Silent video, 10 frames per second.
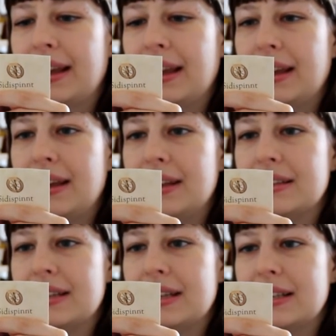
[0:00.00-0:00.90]

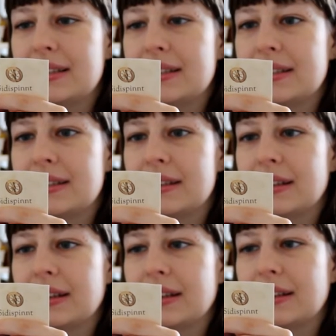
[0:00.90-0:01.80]
And it's
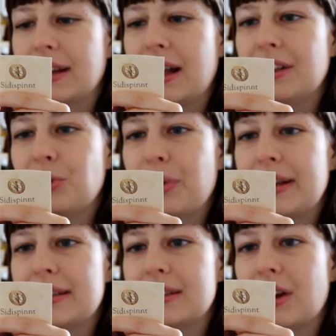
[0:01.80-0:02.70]
the
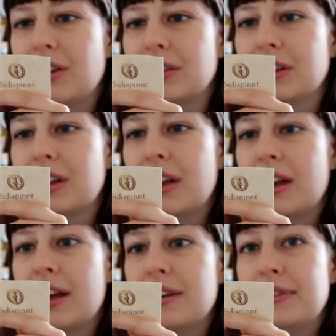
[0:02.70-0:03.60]
colorway is called
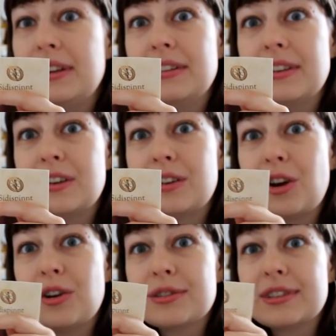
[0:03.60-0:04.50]

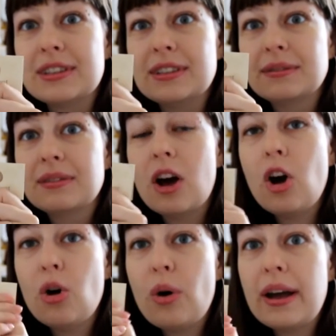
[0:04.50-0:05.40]
Winterrosen.
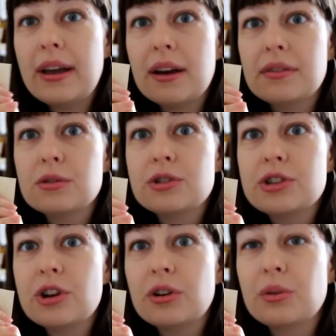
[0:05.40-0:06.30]
Oh, I have to
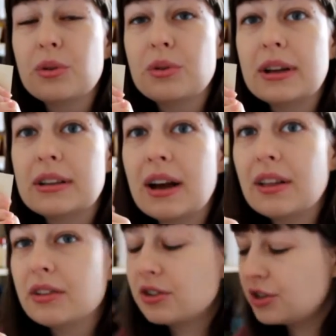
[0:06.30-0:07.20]
show you that
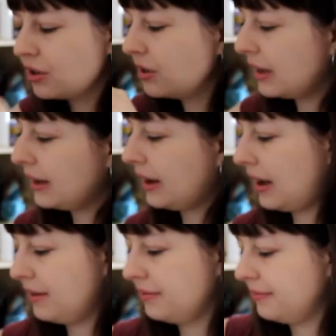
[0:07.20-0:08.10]
other shawl I
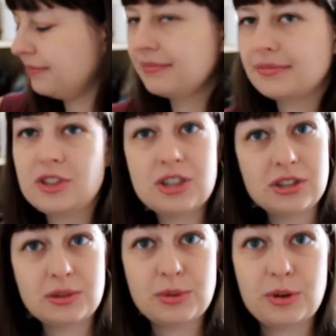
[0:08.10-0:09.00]
have.
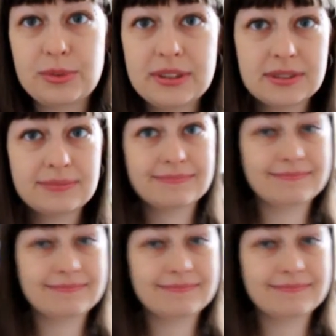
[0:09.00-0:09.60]
Just a moment.